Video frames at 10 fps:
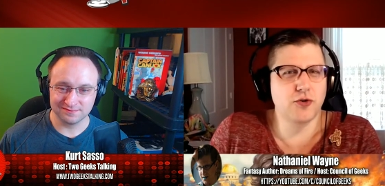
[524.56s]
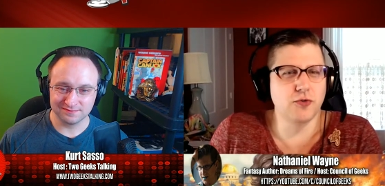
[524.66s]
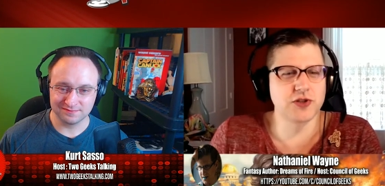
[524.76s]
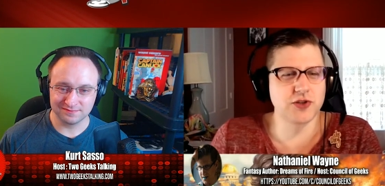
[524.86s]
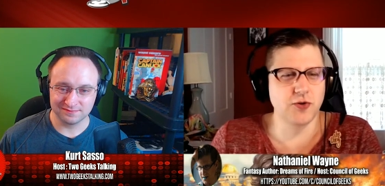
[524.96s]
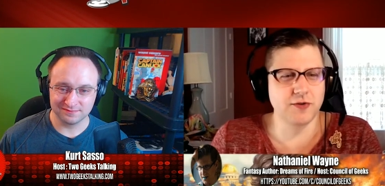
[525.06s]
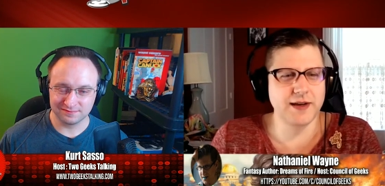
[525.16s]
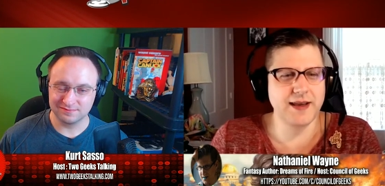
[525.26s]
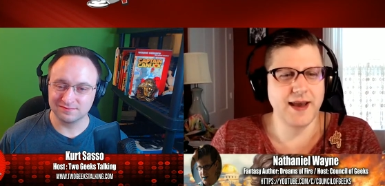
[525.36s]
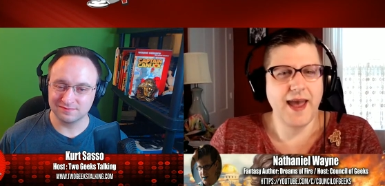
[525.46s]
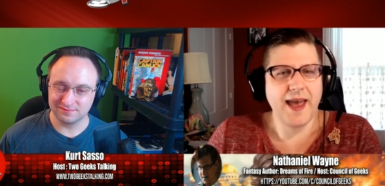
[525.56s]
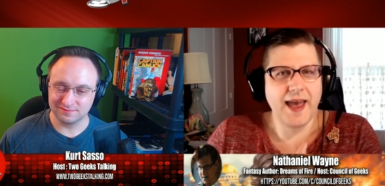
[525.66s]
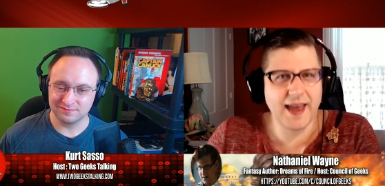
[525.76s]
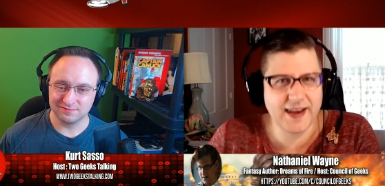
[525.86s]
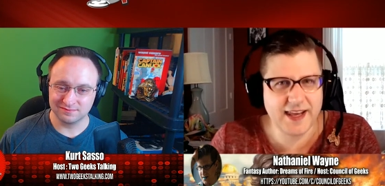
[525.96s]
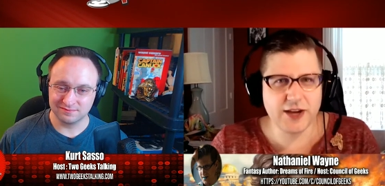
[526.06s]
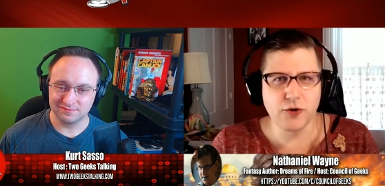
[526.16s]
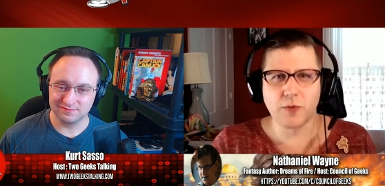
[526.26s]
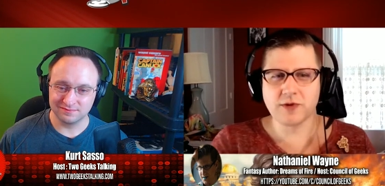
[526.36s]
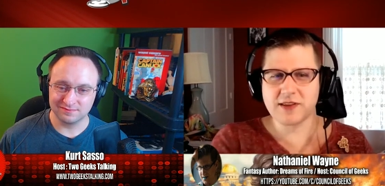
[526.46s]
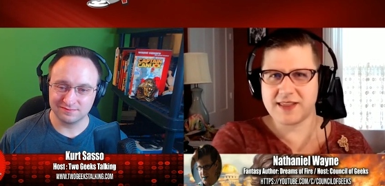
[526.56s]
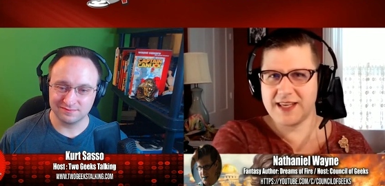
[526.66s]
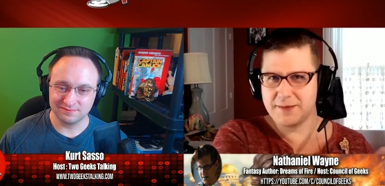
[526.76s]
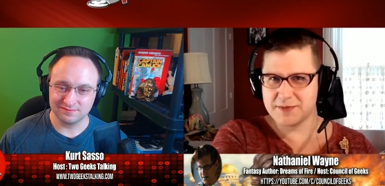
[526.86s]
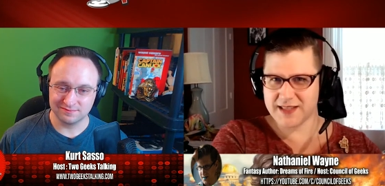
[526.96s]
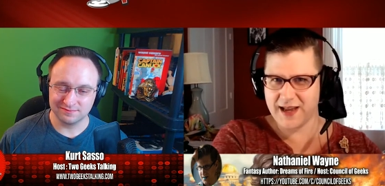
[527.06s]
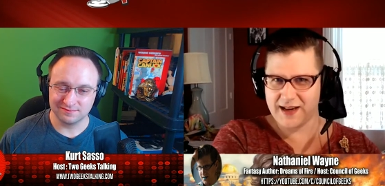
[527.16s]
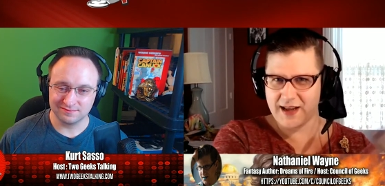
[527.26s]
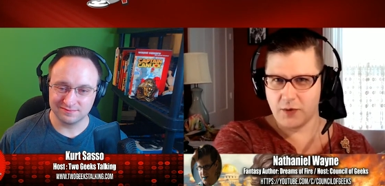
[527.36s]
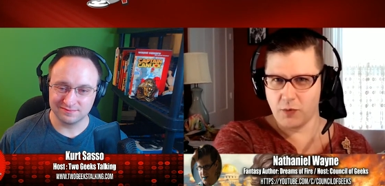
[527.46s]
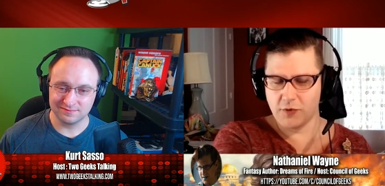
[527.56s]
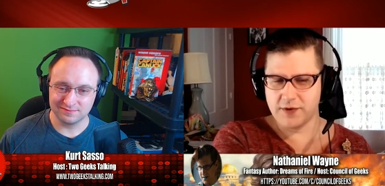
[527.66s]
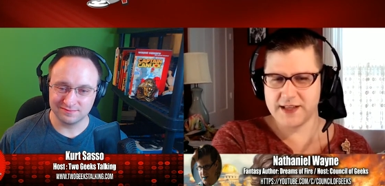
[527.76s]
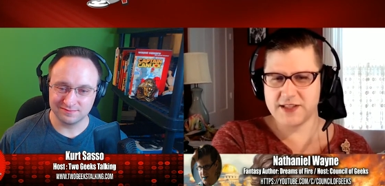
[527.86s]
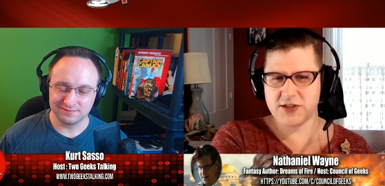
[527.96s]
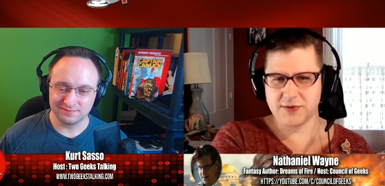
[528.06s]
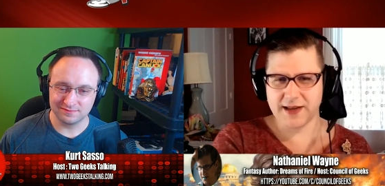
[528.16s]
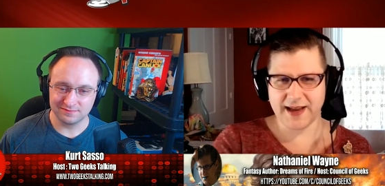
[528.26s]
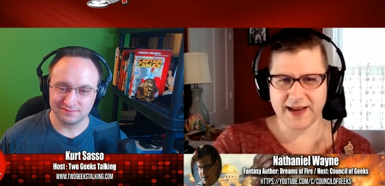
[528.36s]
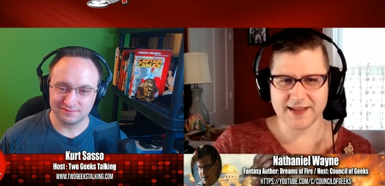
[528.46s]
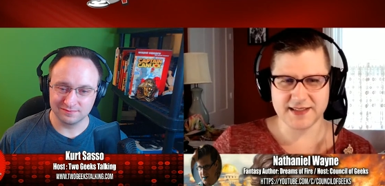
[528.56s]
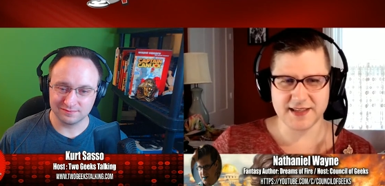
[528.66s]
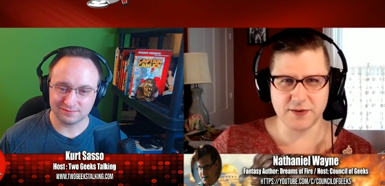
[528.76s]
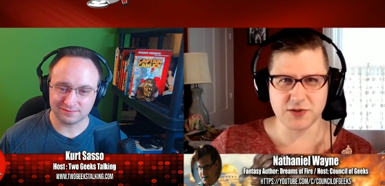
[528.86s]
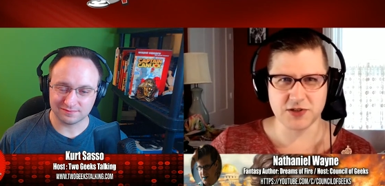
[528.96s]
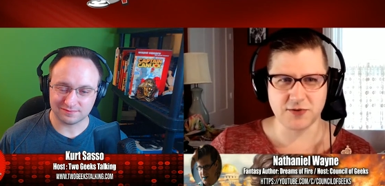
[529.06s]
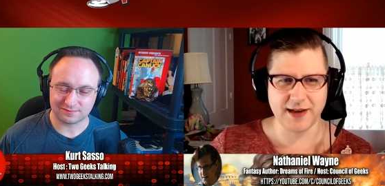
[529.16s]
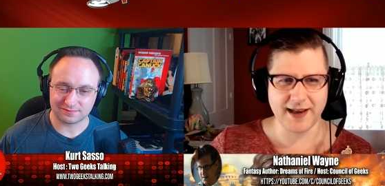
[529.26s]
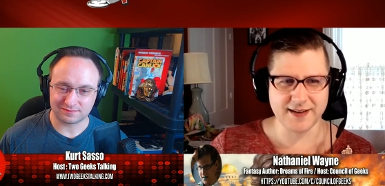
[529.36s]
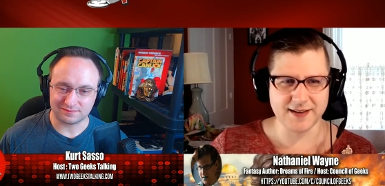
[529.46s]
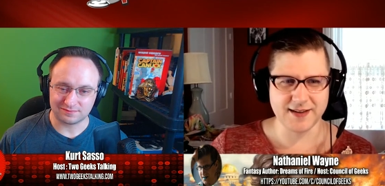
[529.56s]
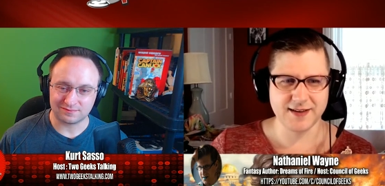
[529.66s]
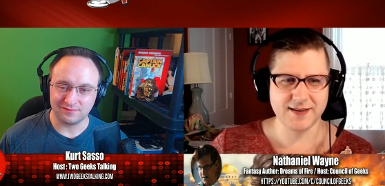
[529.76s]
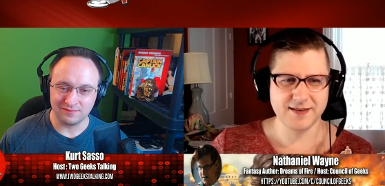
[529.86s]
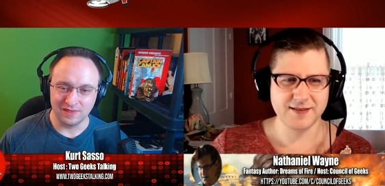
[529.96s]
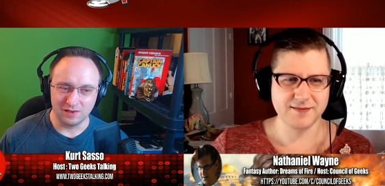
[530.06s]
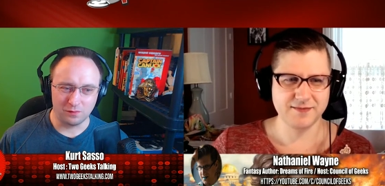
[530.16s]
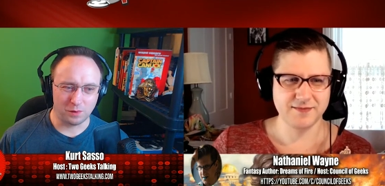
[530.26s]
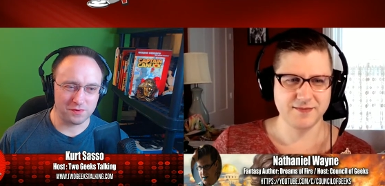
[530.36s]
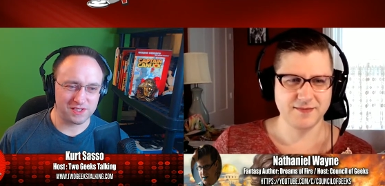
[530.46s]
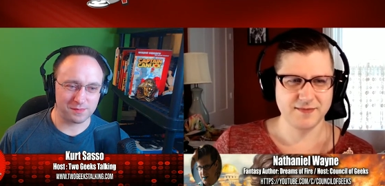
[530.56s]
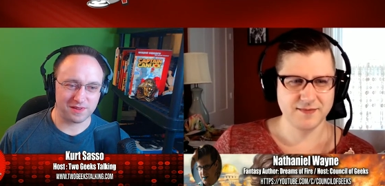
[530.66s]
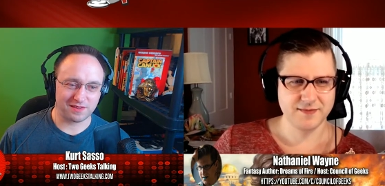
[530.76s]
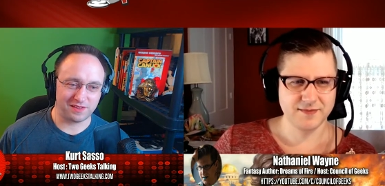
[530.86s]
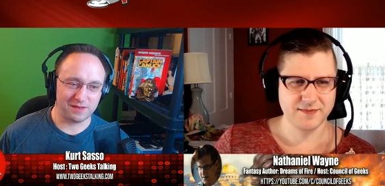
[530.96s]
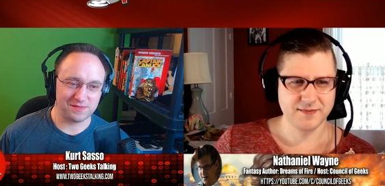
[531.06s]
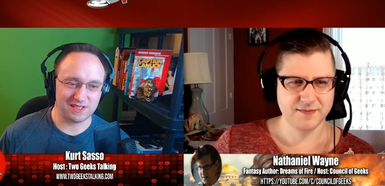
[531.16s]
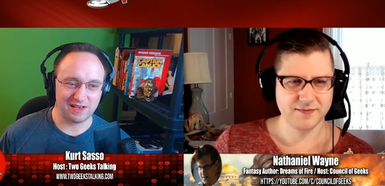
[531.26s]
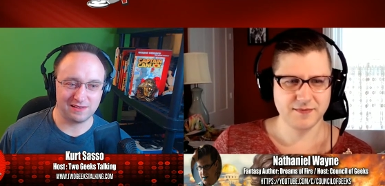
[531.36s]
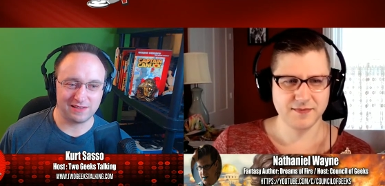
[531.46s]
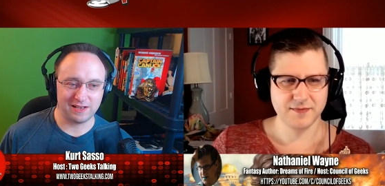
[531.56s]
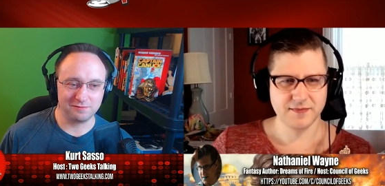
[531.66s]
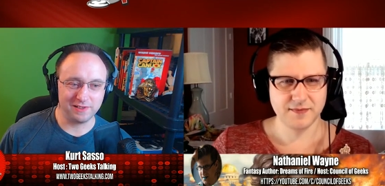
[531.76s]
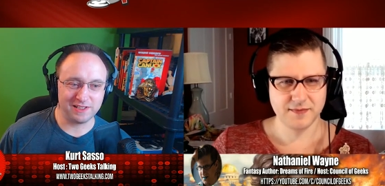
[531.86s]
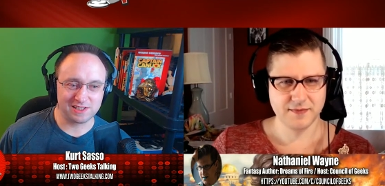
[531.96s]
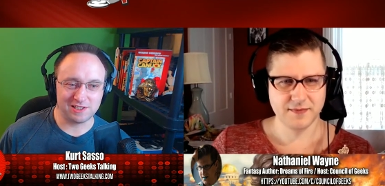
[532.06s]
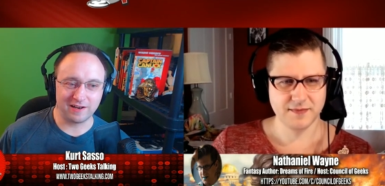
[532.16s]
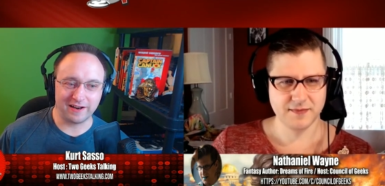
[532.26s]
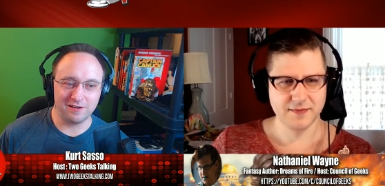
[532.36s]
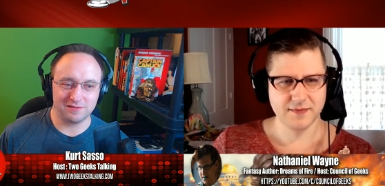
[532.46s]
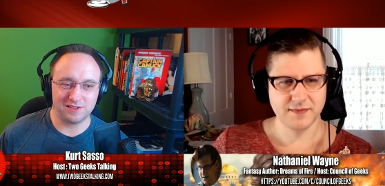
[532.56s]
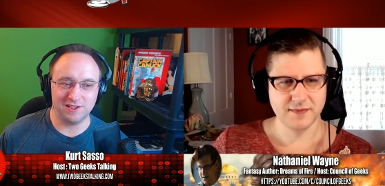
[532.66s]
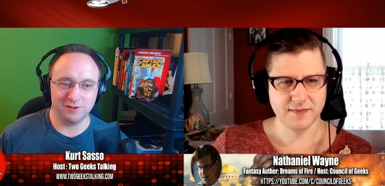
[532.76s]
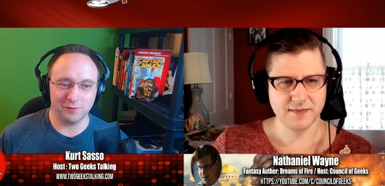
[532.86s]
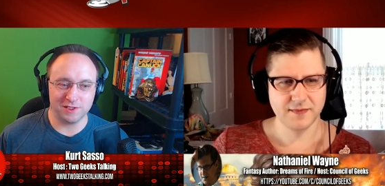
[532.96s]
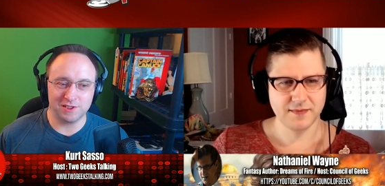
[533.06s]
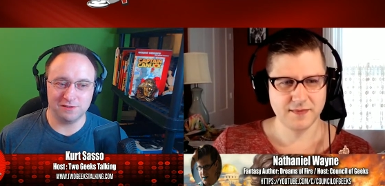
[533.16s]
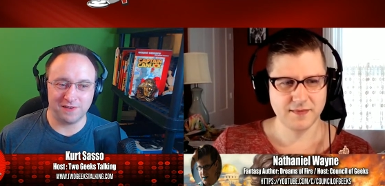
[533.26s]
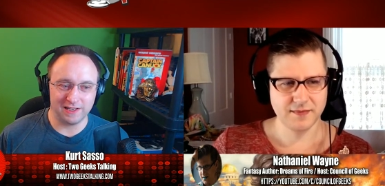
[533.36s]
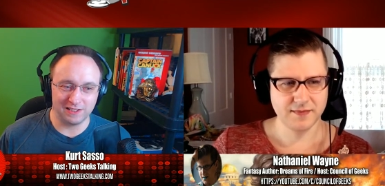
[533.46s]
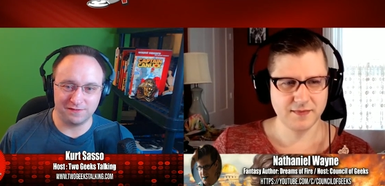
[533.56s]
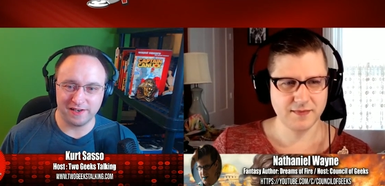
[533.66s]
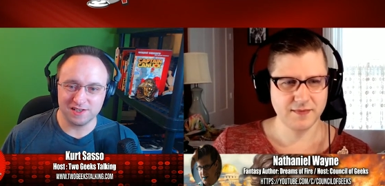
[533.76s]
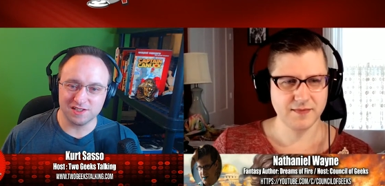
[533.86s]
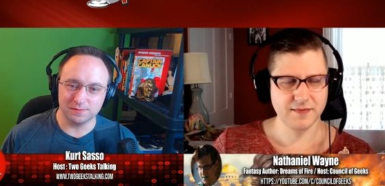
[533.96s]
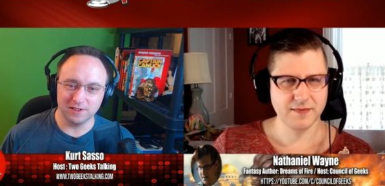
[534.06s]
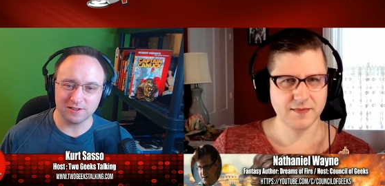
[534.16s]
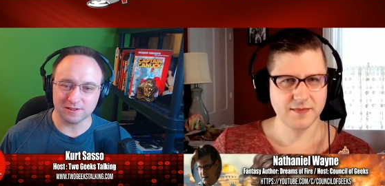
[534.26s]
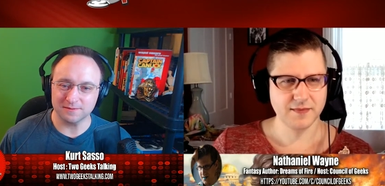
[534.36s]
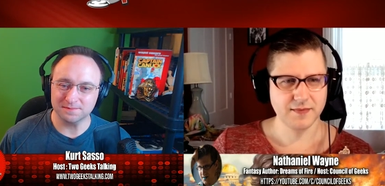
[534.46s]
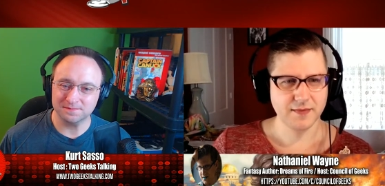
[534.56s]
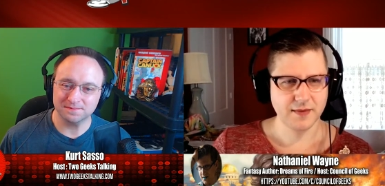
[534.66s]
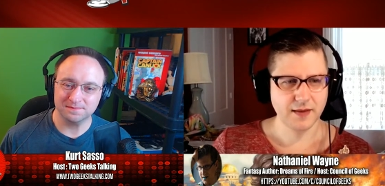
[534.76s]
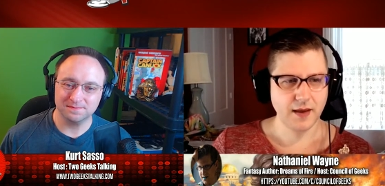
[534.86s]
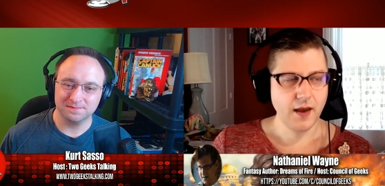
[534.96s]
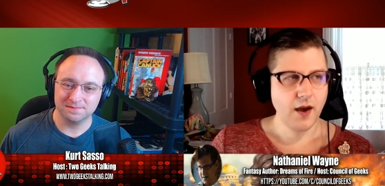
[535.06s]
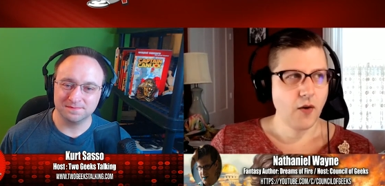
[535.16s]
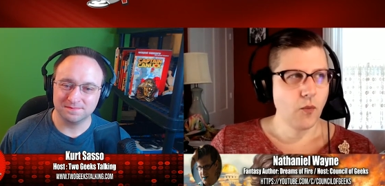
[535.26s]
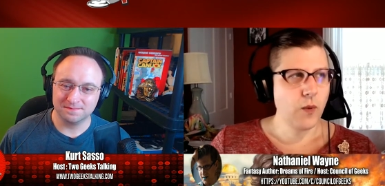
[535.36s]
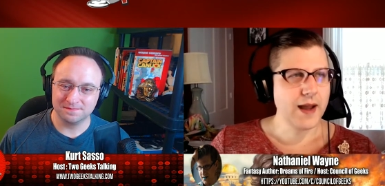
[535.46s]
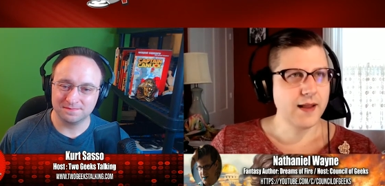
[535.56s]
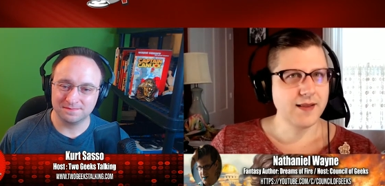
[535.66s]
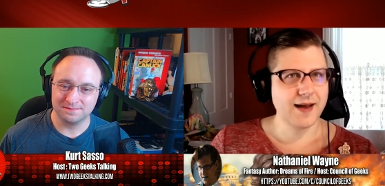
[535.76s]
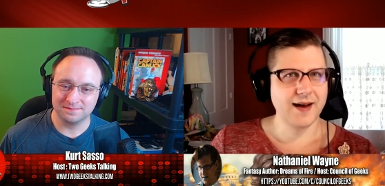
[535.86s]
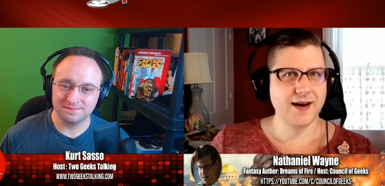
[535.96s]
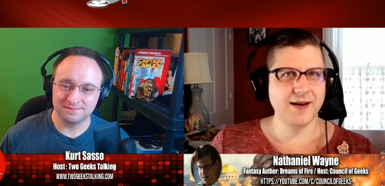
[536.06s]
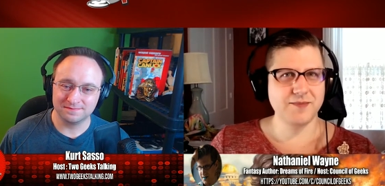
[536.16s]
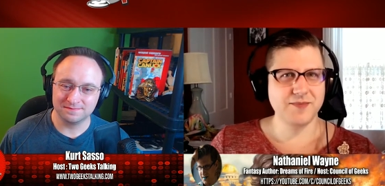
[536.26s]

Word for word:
Speaker 1: story and here were the themes that got woven into it as it was created
Speaker 2: what were some of the themes that that really stuck out to you once you finally finished the book
Speaker 1: well um,